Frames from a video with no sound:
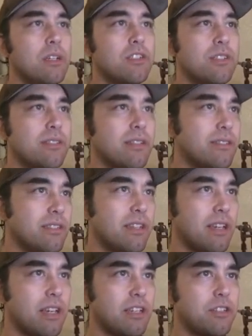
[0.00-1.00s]
She says
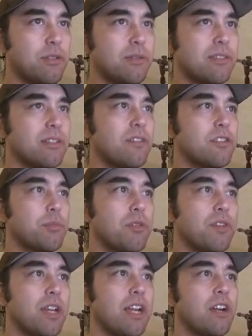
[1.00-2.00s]
DKK2 is enough to
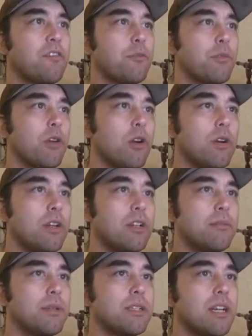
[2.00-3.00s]
prevent hair from
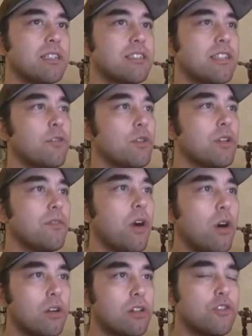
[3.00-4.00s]
growing, but not to get rid of
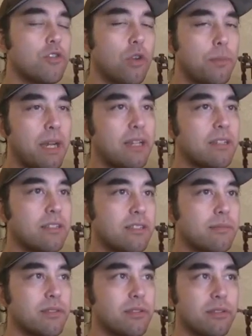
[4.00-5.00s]
all control
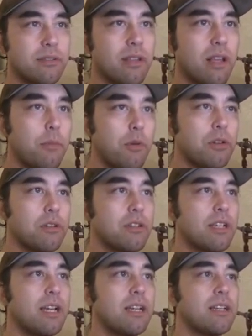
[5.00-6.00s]
mechanisms. So there's a lot more to
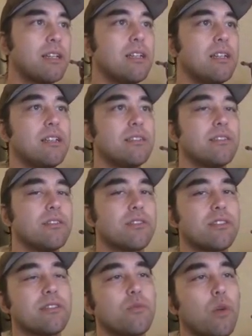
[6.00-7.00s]
look at. So
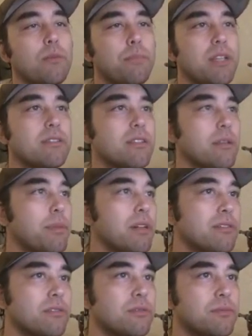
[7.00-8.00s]
it's just one piece of the
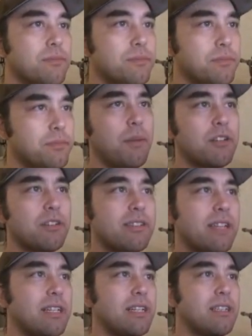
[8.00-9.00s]
puzzle.
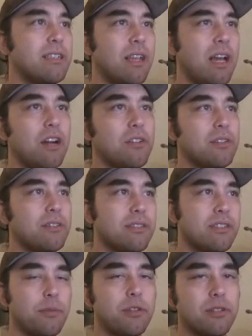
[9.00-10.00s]
Understanding how this
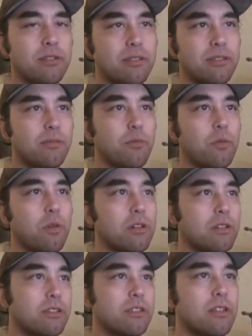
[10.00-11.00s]
inhibitor system
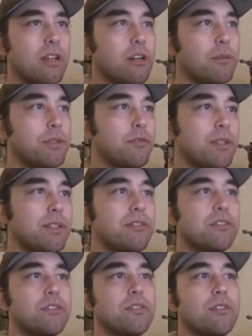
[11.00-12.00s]
works could help in
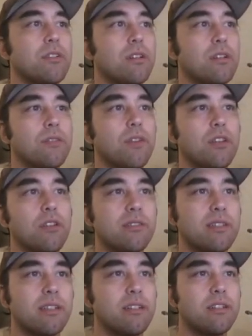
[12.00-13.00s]
research of other
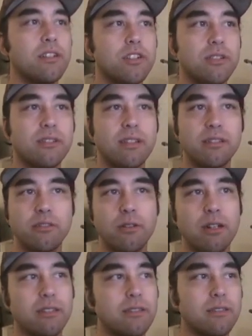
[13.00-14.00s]
skin conditions like
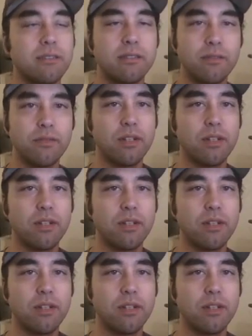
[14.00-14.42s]
psoriasis and